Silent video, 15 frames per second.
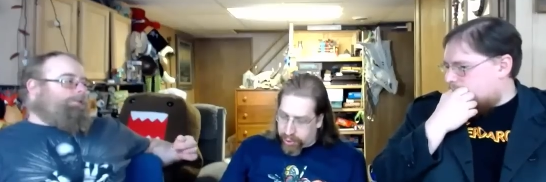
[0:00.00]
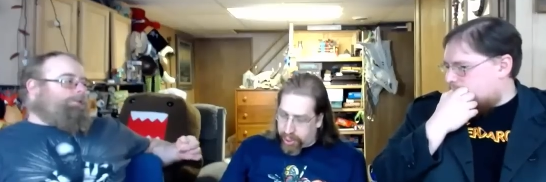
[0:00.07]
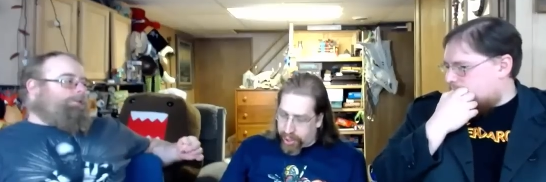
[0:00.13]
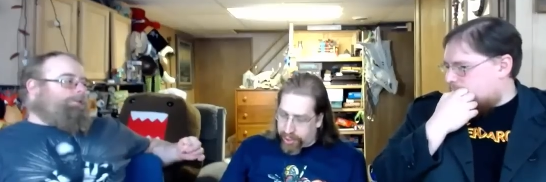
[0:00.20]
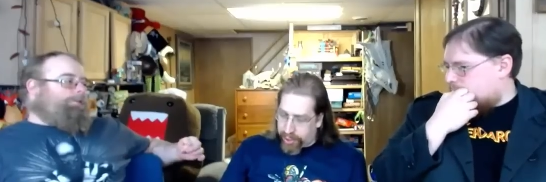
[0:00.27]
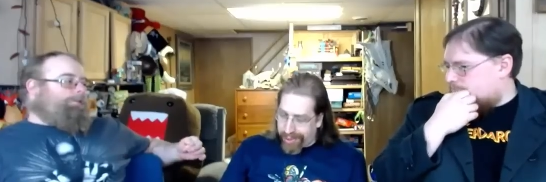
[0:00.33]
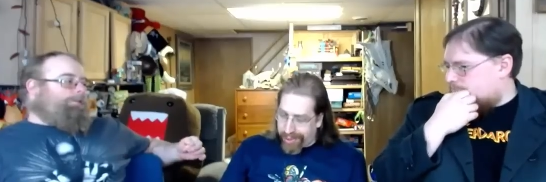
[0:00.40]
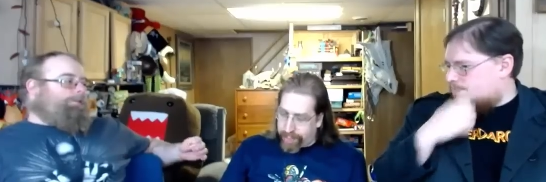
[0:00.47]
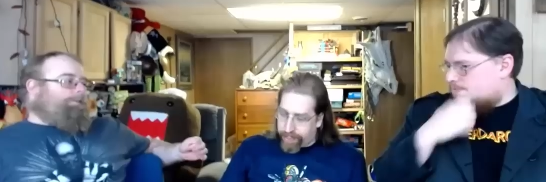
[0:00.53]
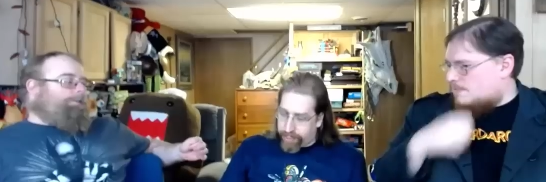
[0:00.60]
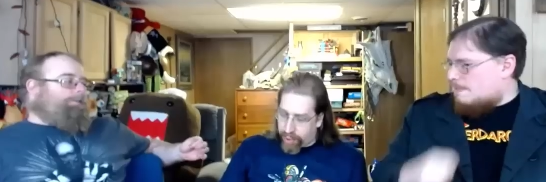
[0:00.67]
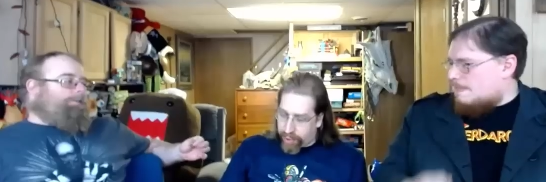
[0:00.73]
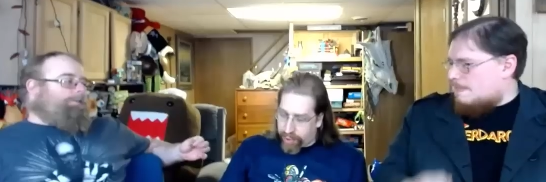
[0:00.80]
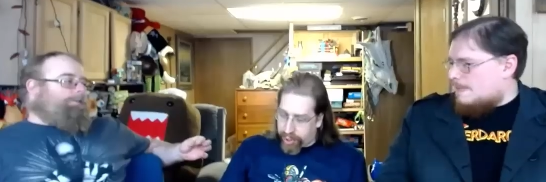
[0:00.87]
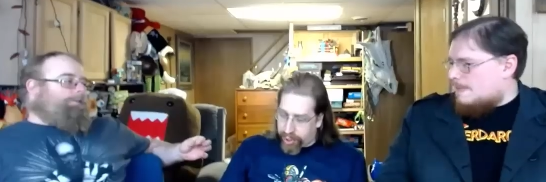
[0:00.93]
Speaker 1: you gain
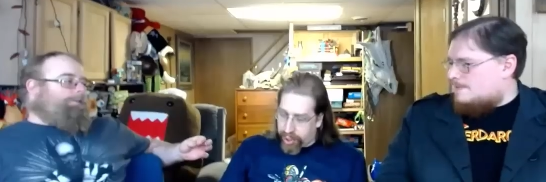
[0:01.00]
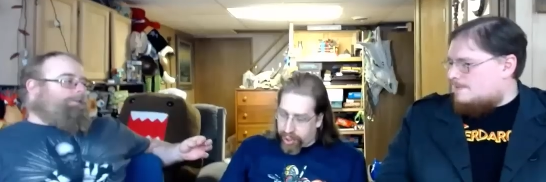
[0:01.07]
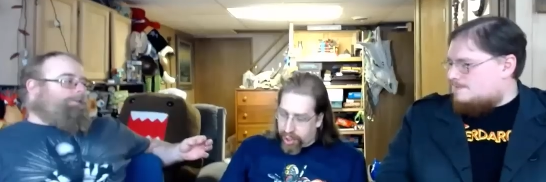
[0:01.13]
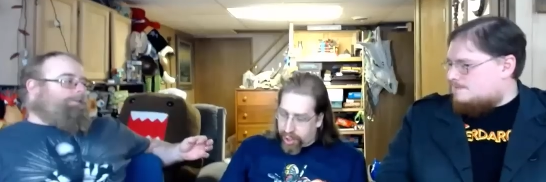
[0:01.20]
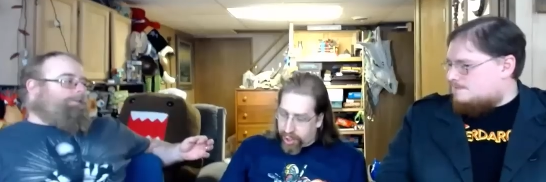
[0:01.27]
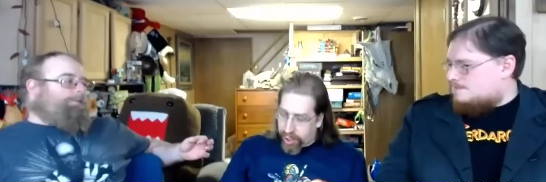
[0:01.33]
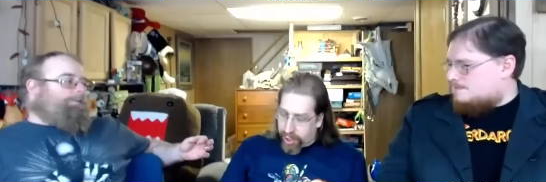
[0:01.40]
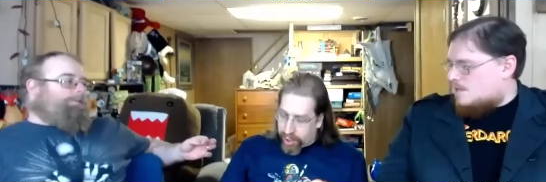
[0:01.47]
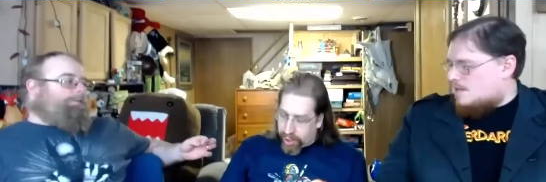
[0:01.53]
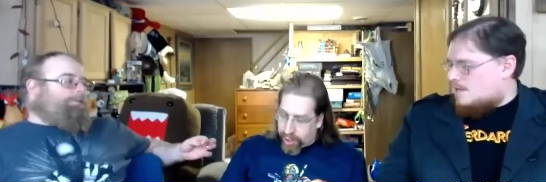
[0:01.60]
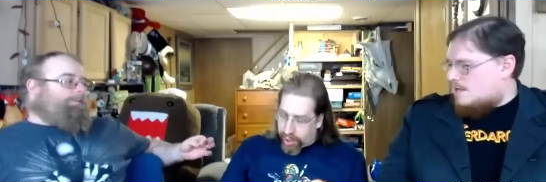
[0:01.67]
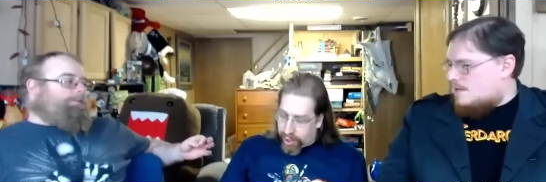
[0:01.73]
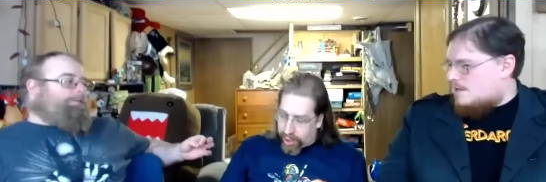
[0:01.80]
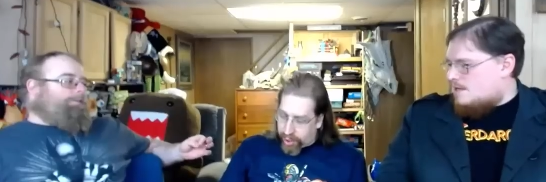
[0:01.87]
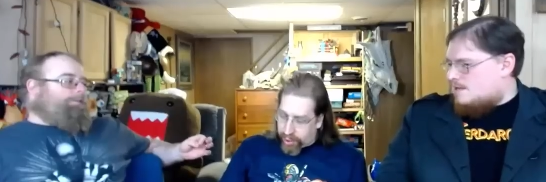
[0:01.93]
temporary
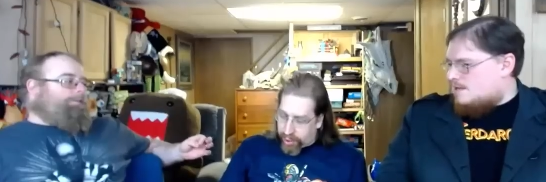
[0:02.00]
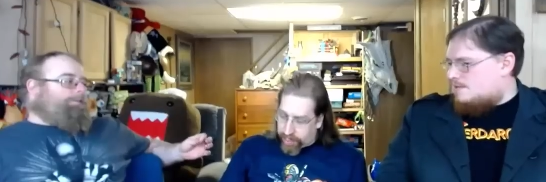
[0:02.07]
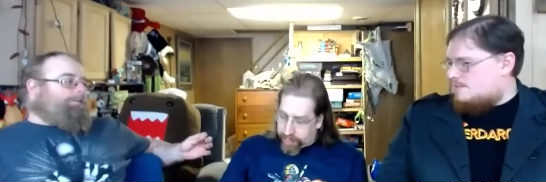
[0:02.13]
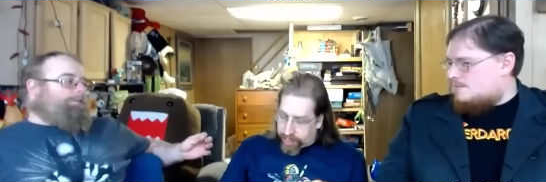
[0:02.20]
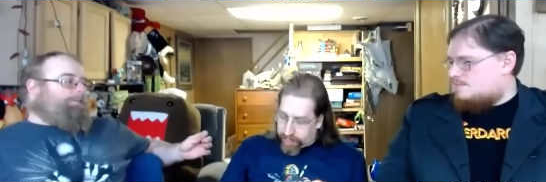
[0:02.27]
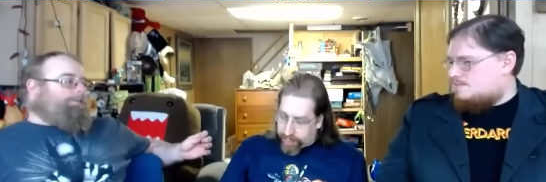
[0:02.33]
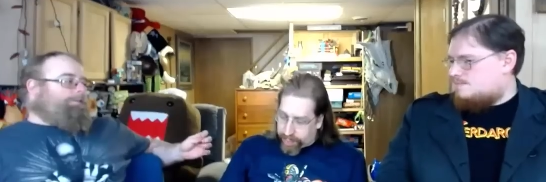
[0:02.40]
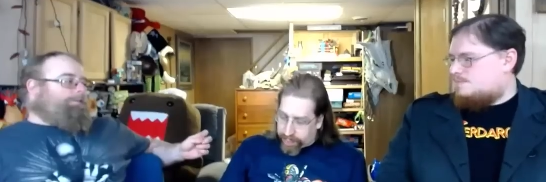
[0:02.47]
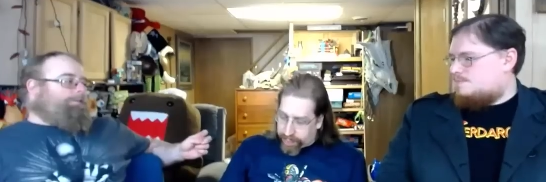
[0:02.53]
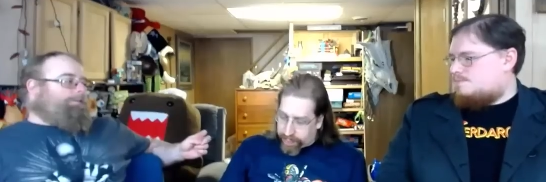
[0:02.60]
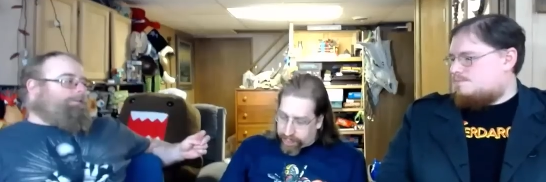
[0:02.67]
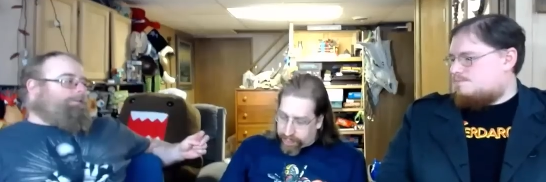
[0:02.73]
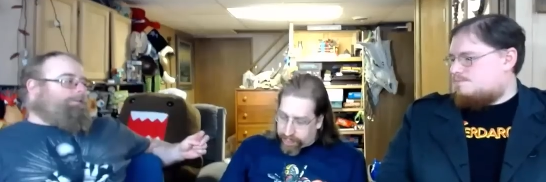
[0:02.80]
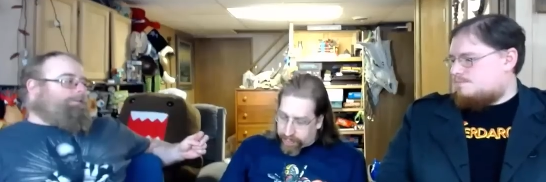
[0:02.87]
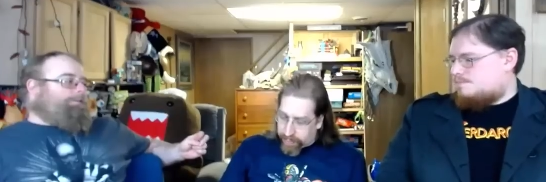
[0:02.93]
uh,
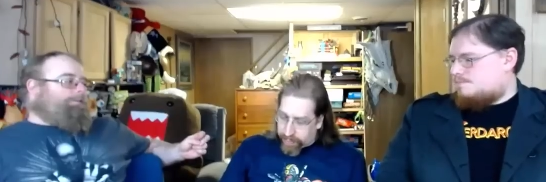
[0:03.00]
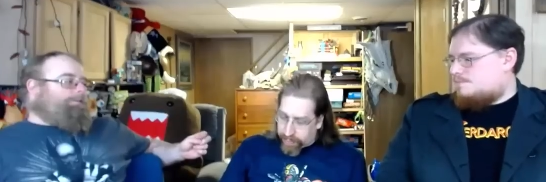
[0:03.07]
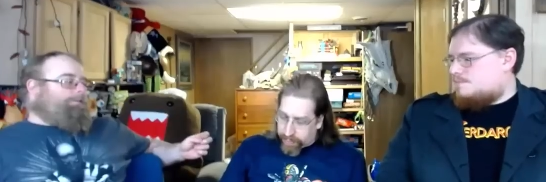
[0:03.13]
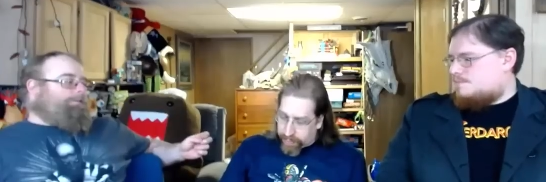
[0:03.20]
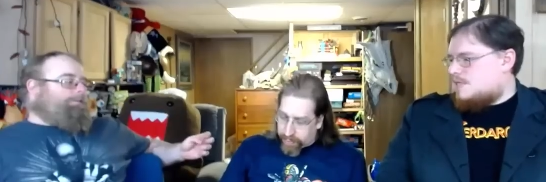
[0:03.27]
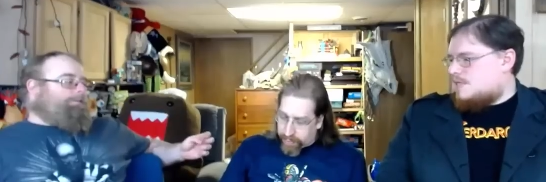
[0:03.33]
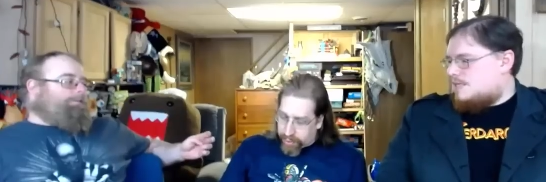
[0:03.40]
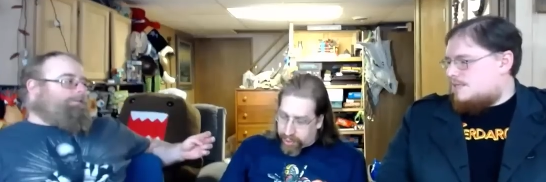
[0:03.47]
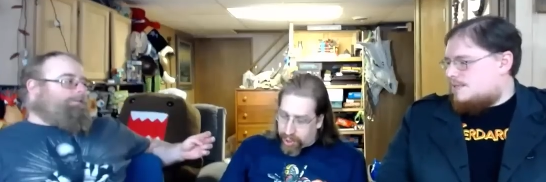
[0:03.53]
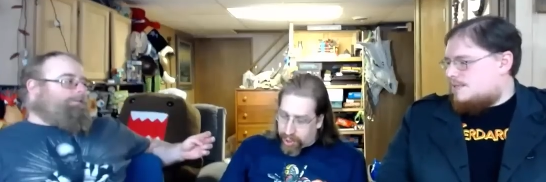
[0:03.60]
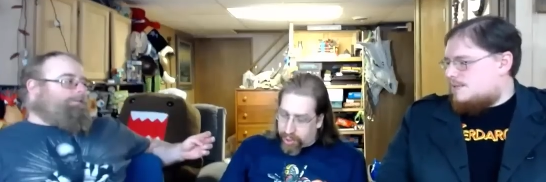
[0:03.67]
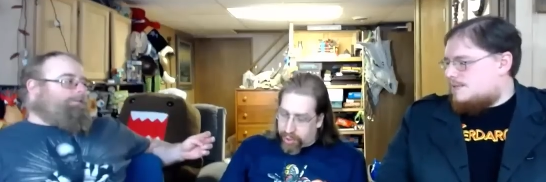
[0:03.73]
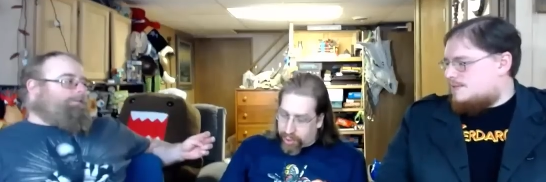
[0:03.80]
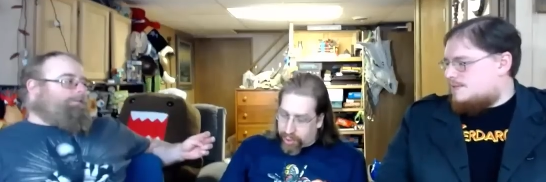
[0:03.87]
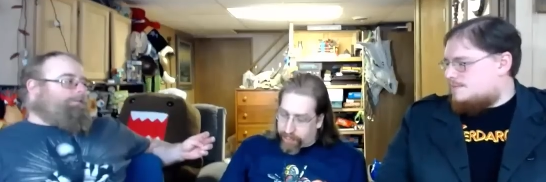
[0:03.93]

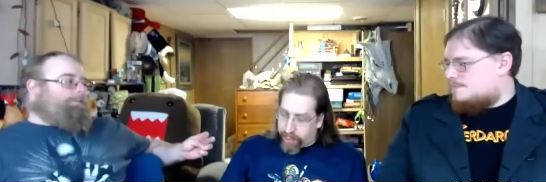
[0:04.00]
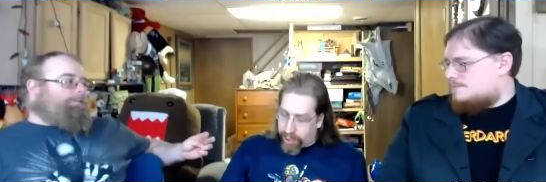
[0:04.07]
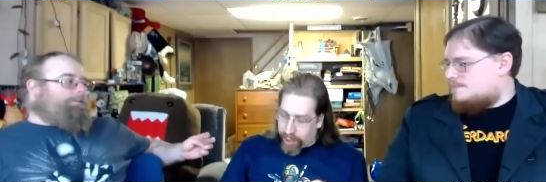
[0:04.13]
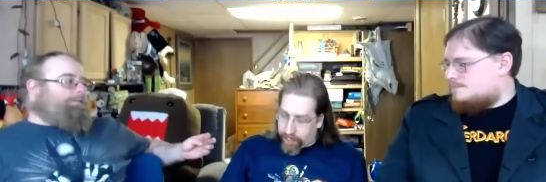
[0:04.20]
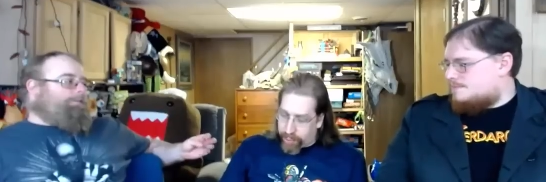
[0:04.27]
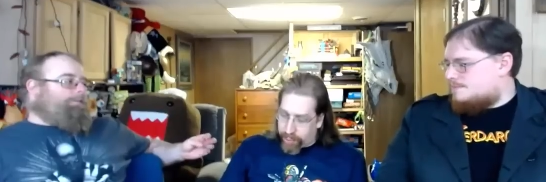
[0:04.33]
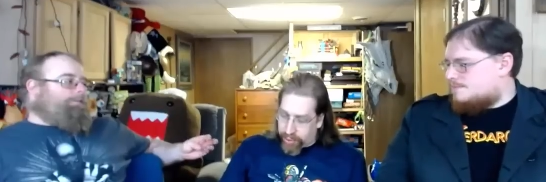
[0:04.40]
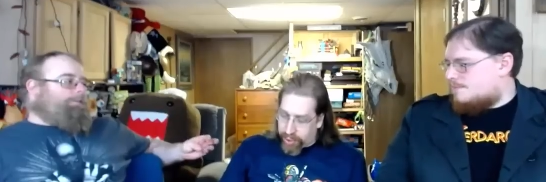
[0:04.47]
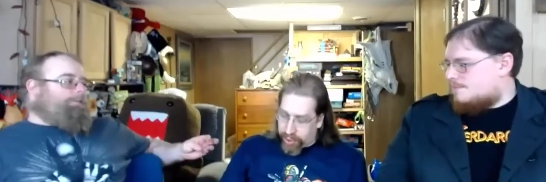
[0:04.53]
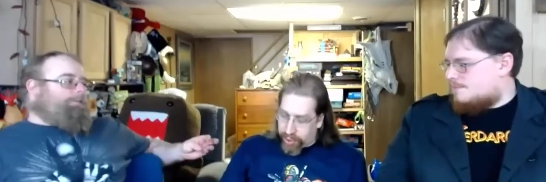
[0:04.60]
your temporary hit points